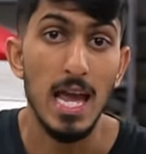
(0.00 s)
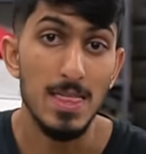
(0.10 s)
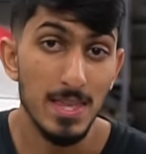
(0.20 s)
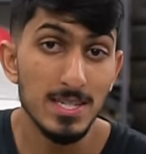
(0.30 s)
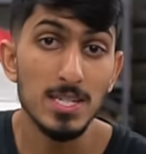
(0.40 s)

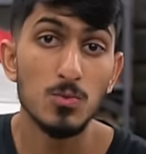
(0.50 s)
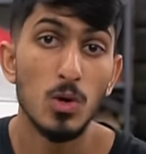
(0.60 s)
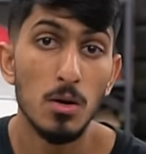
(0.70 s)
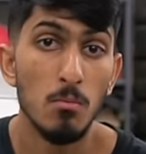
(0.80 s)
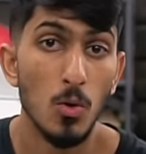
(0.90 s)
And this is
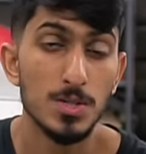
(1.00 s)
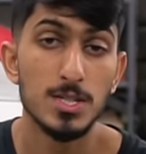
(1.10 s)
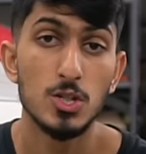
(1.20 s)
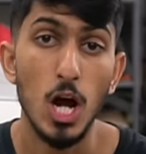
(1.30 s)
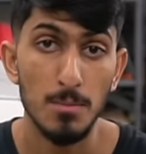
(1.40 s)
where
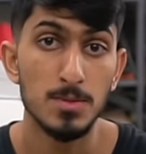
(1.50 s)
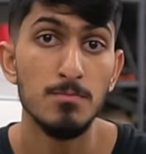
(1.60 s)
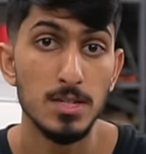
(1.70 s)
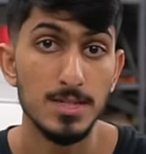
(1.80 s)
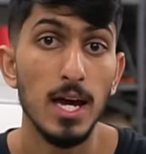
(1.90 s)
most shops
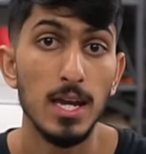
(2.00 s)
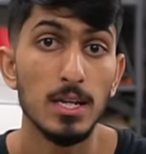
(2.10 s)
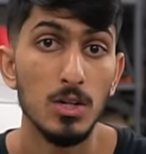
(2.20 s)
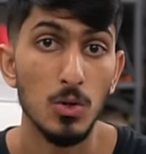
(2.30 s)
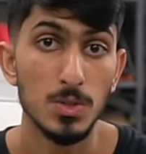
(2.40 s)

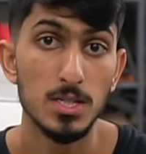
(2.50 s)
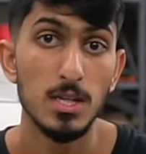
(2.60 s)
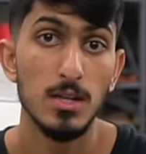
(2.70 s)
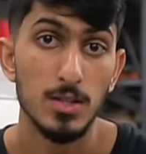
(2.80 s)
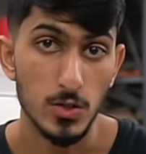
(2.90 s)

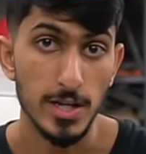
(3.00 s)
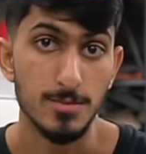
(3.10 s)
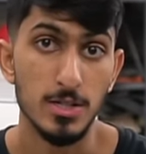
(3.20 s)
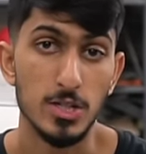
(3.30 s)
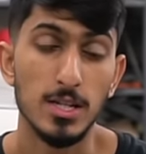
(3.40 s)
misdiagnose the
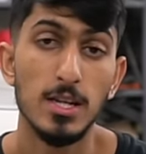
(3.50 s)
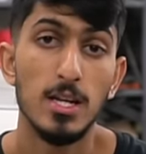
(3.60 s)
transmission.